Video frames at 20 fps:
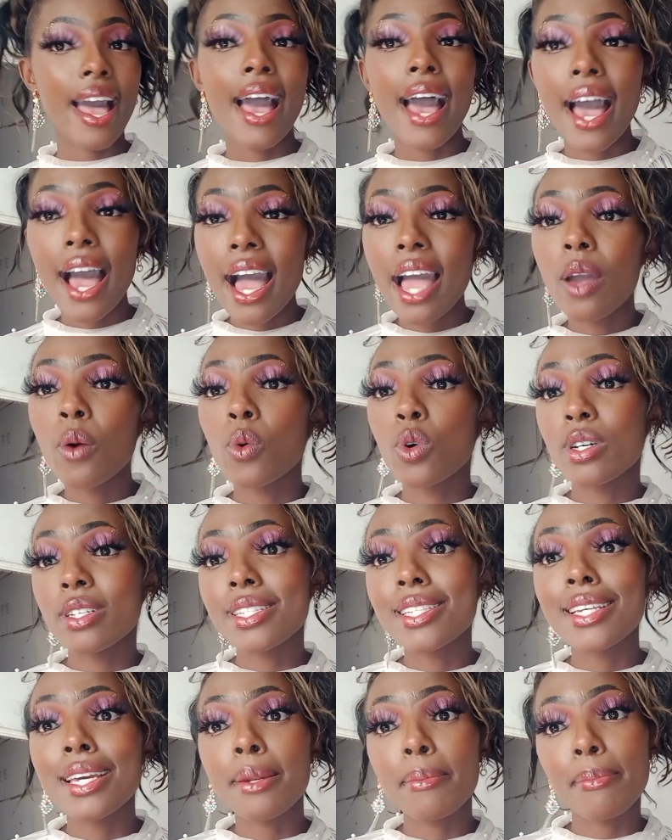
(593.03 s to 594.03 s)
I was
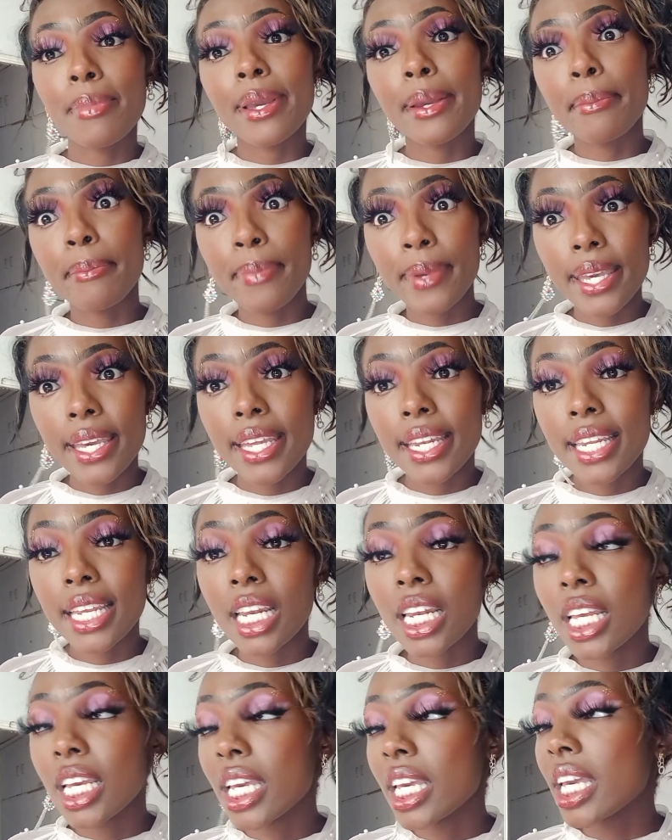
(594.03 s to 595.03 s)
in baby.
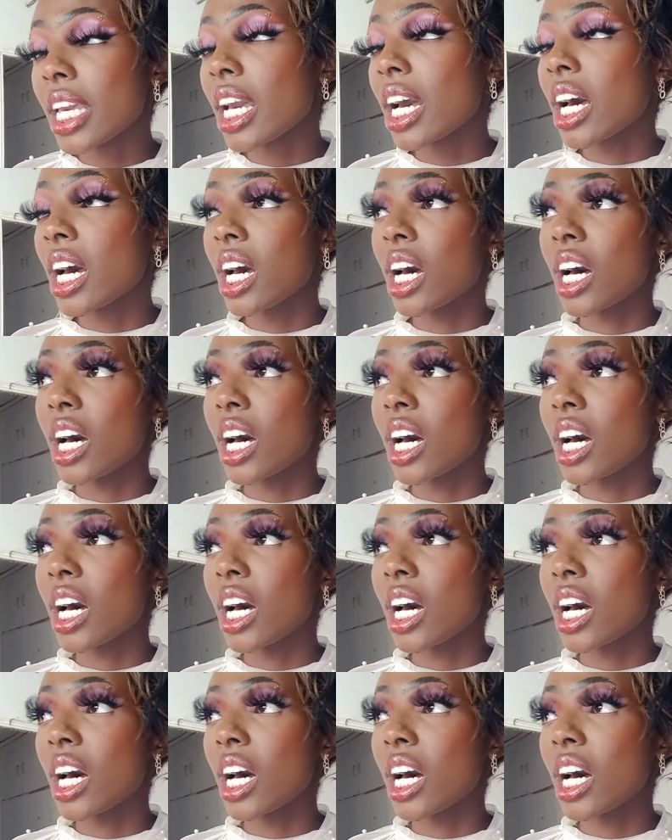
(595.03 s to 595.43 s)
Nilingia